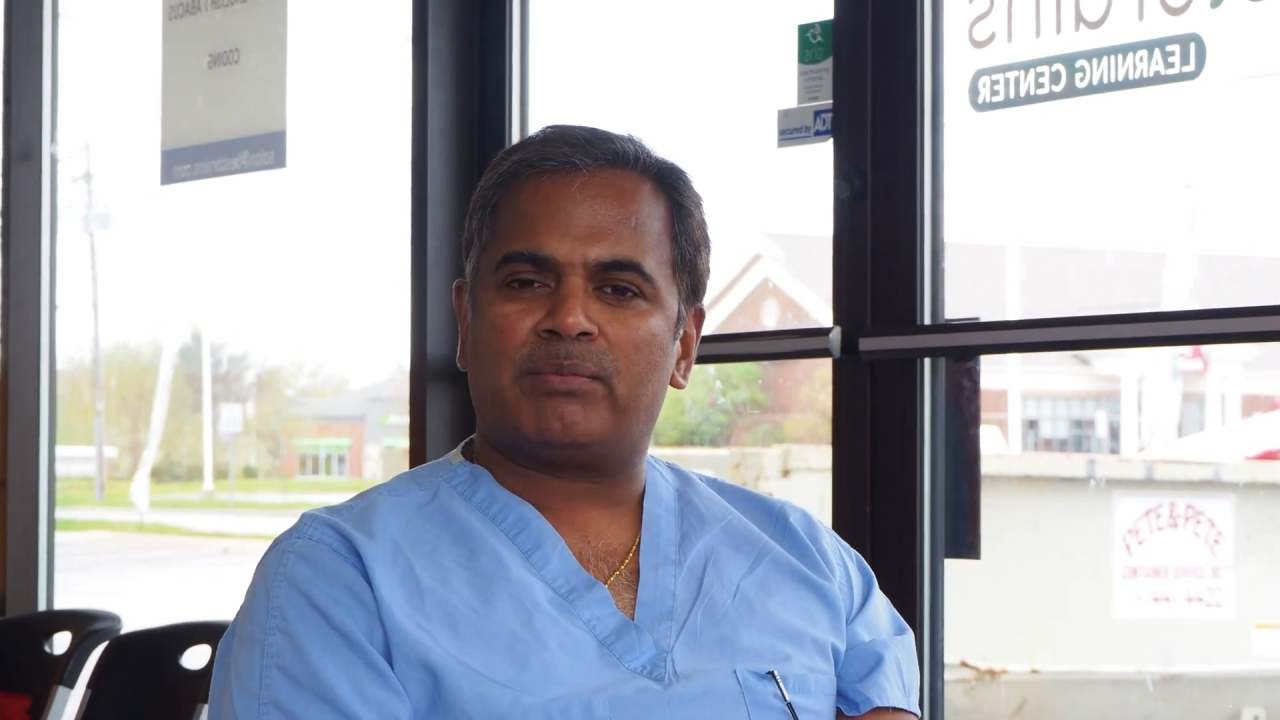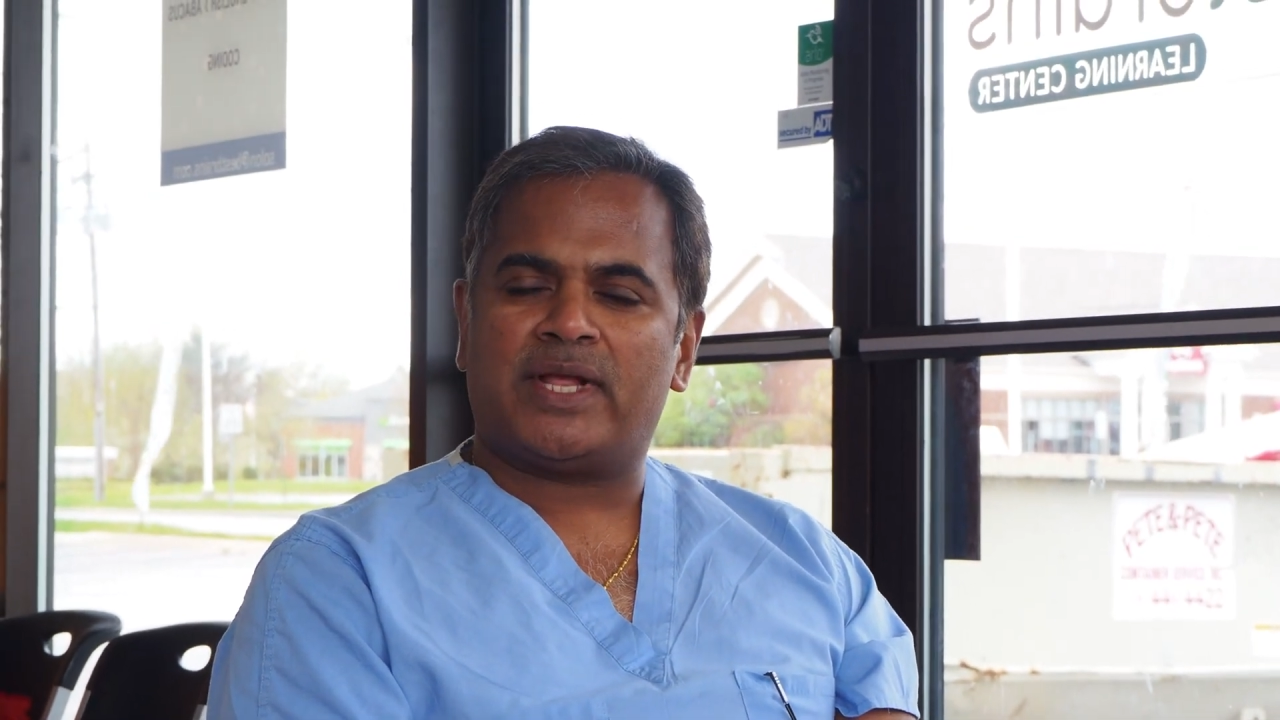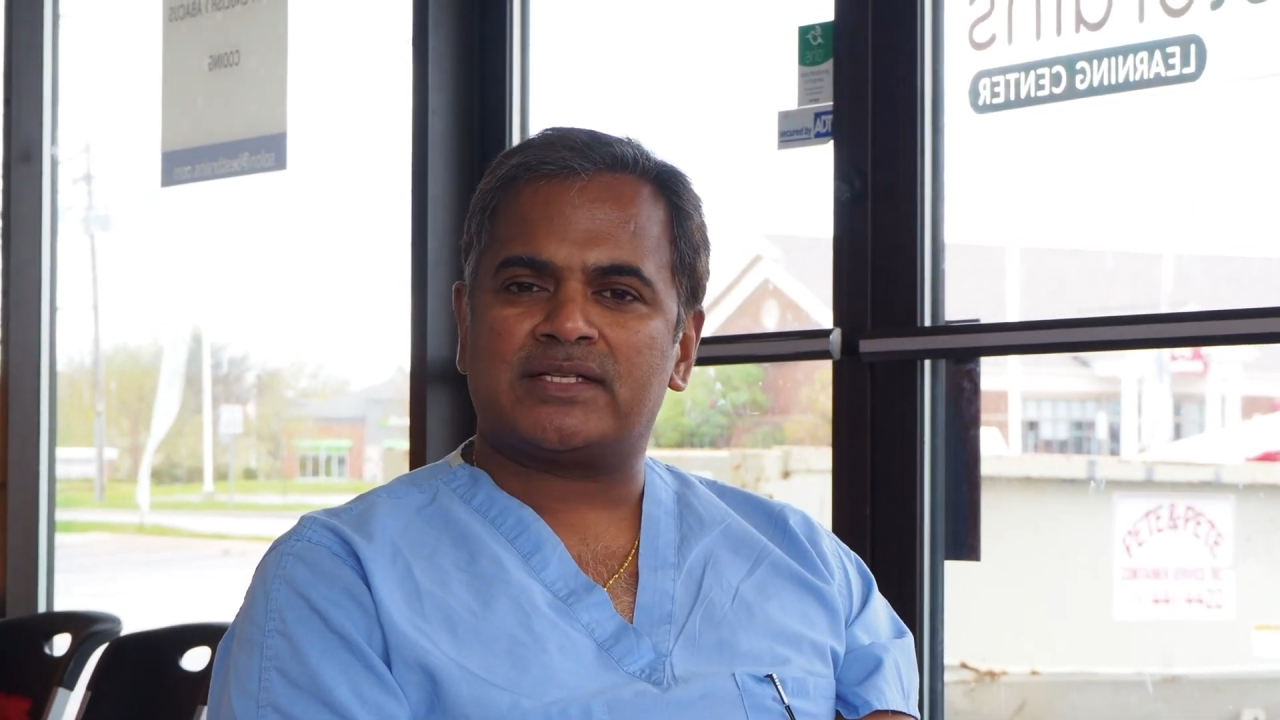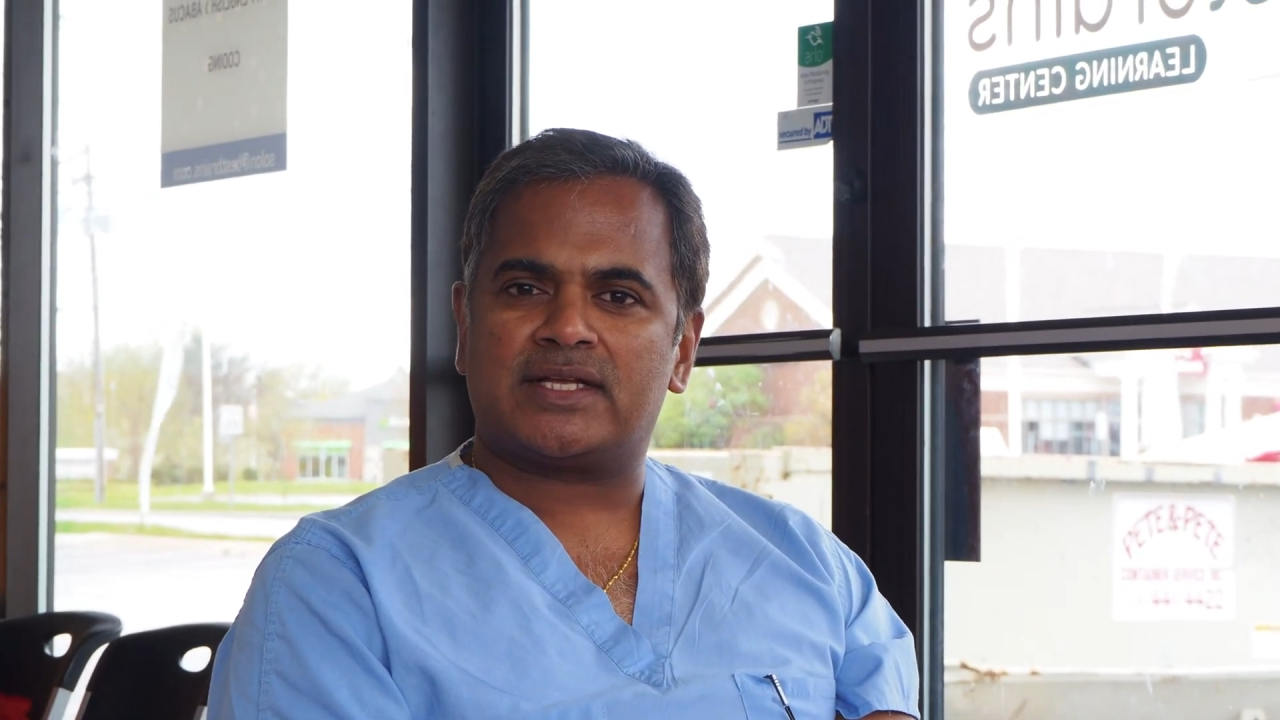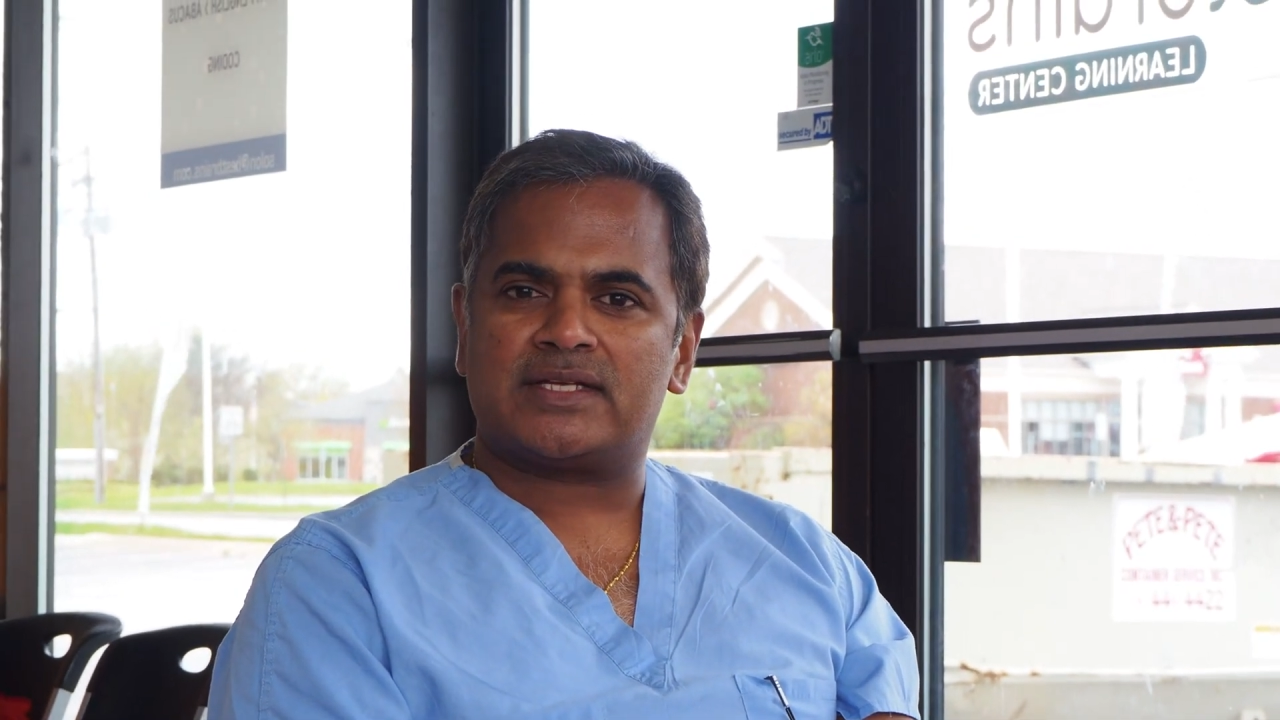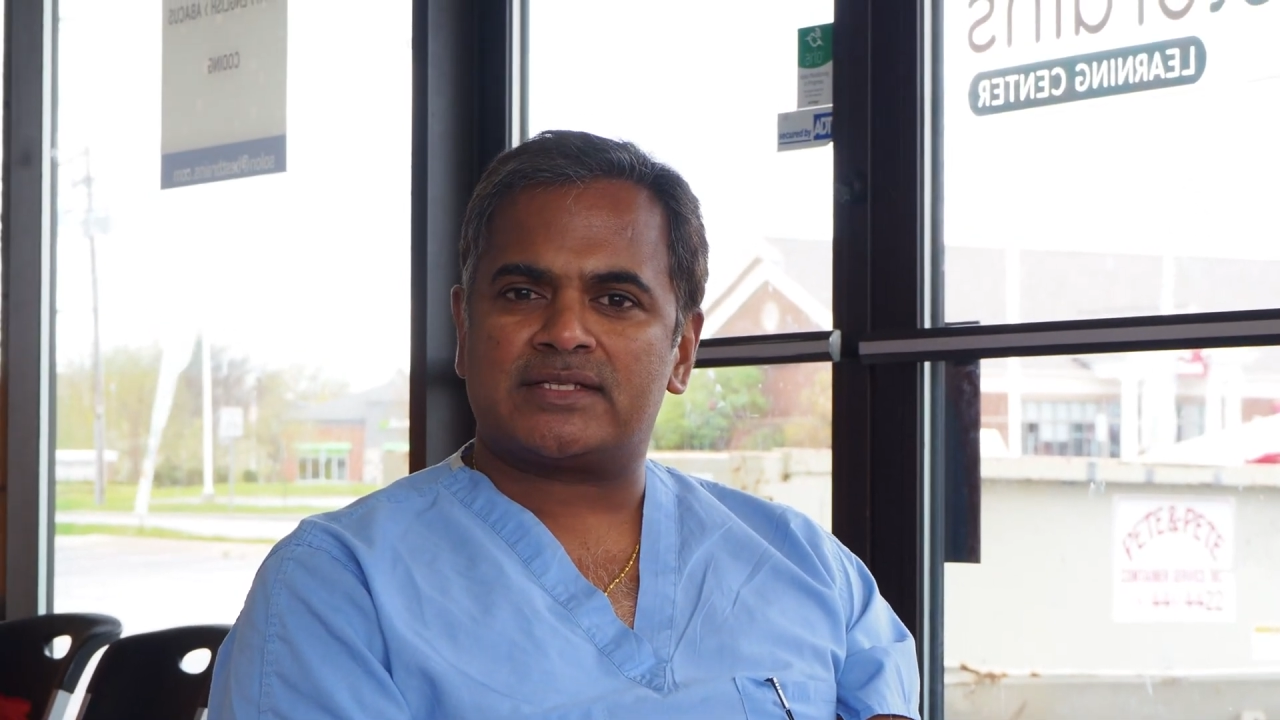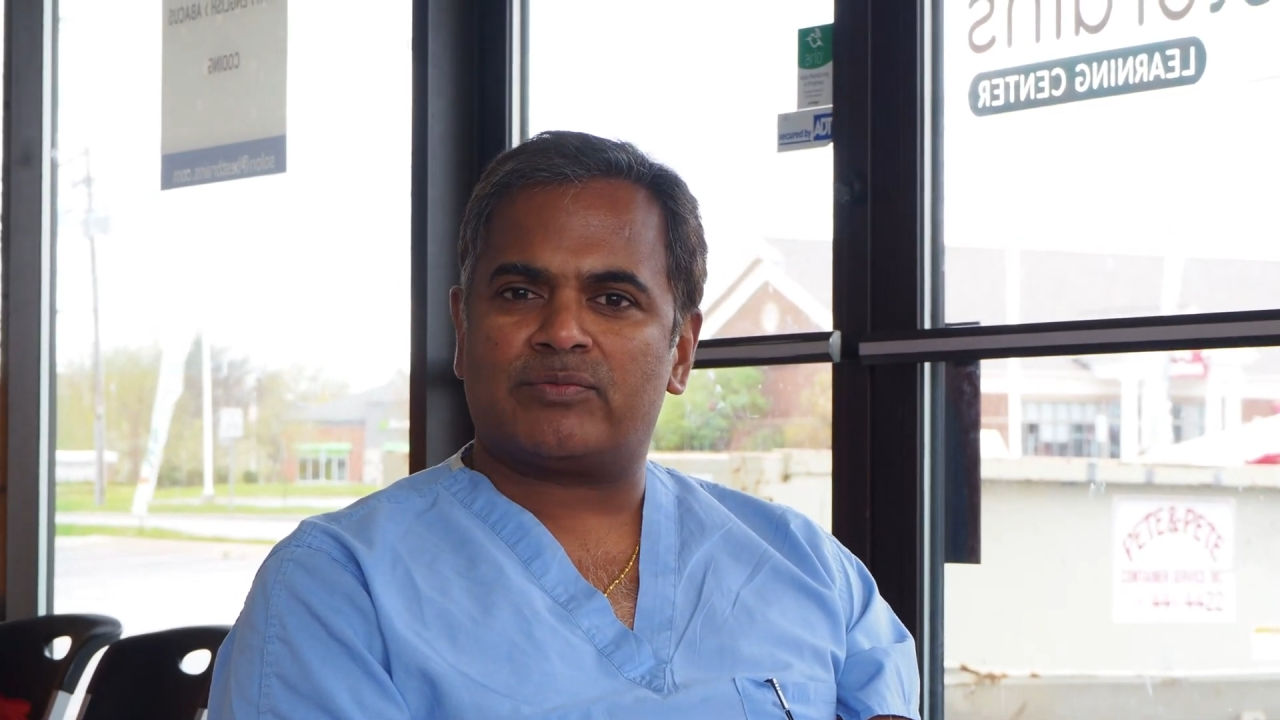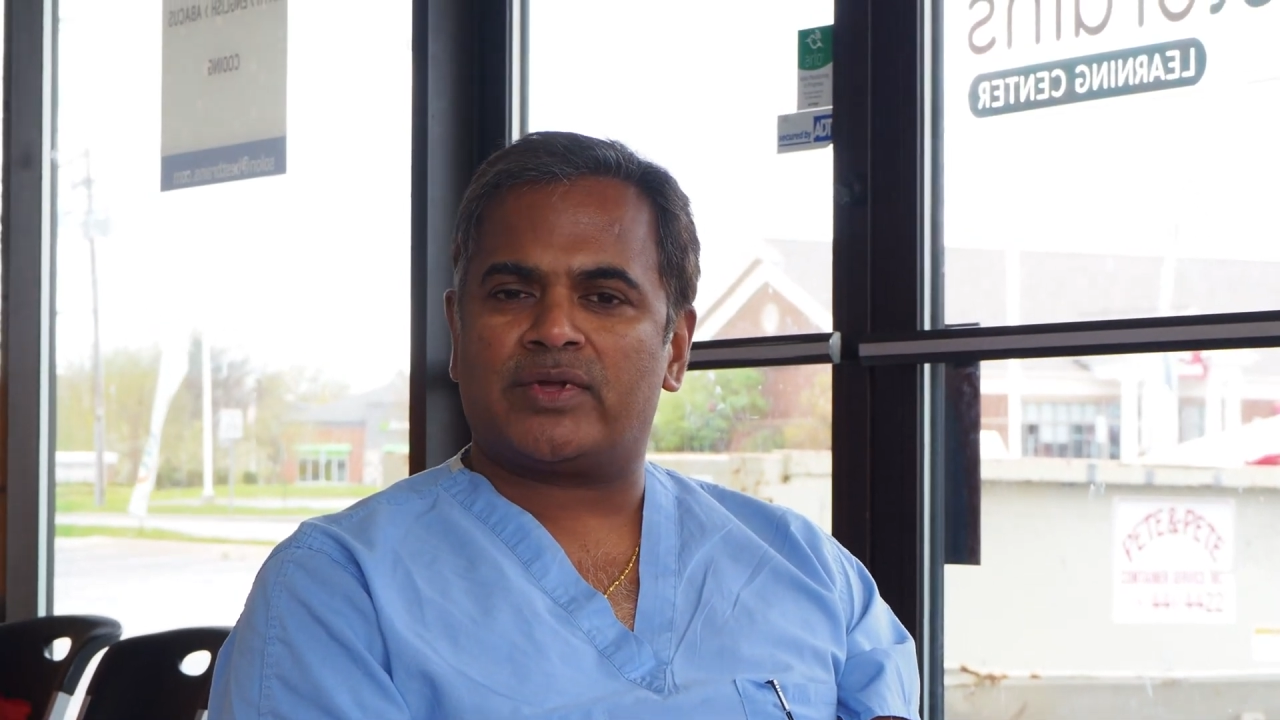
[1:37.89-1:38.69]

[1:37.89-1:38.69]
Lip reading: means is